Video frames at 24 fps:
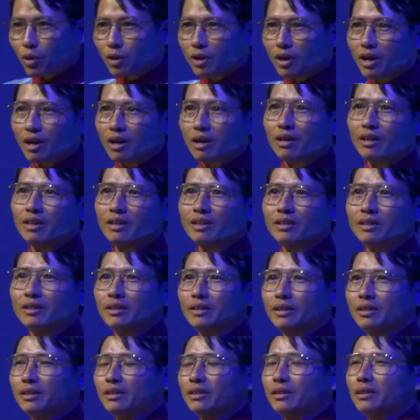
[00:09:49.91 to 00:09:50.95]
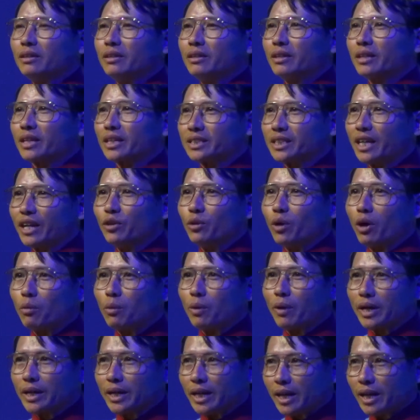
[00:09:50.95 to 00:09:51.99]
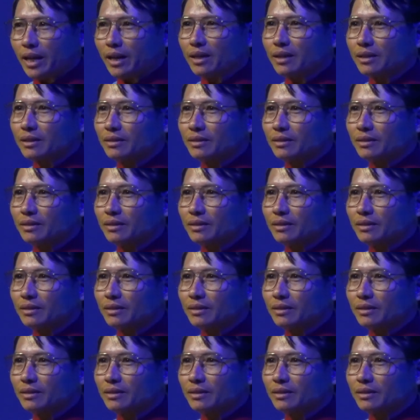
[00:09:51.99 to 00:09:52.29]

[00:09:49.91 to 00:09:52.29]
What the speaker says: puller, because you are one, eh?